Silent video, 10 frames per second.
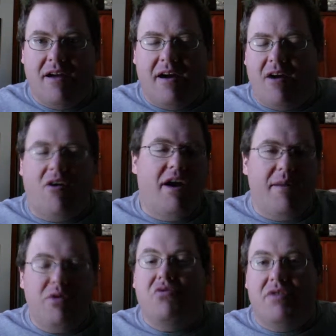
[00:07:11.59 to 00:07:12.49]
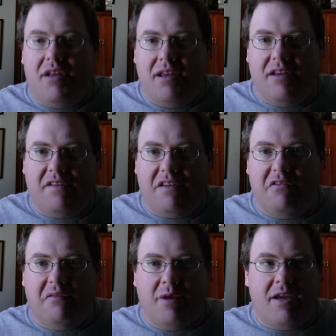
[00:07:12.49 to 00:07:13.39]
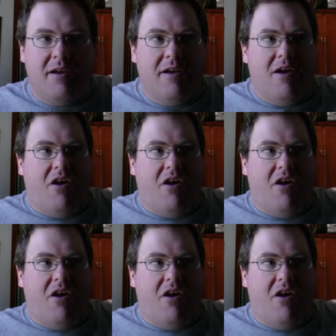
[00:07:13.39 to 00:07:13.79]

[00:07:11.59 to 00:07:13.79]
or a mutiny, excuse me,